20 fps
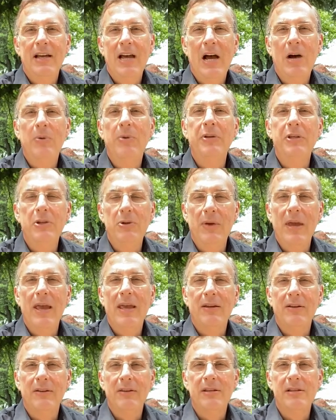How will you
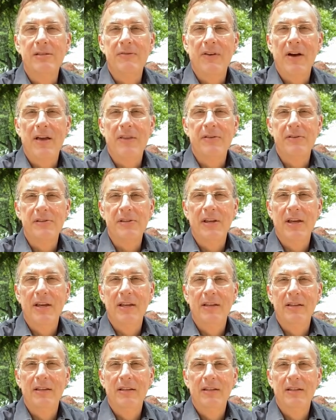handle this Father's Day?
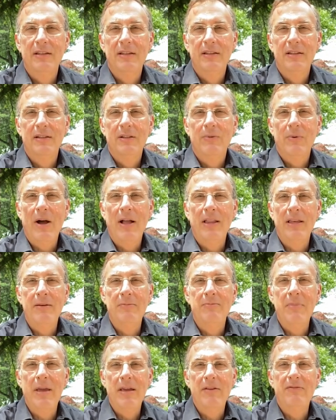While
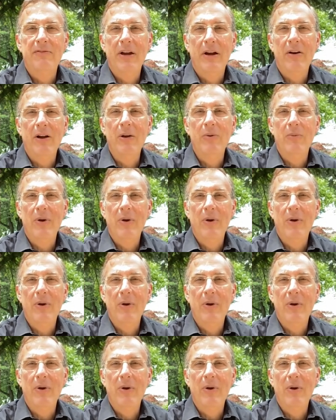it may very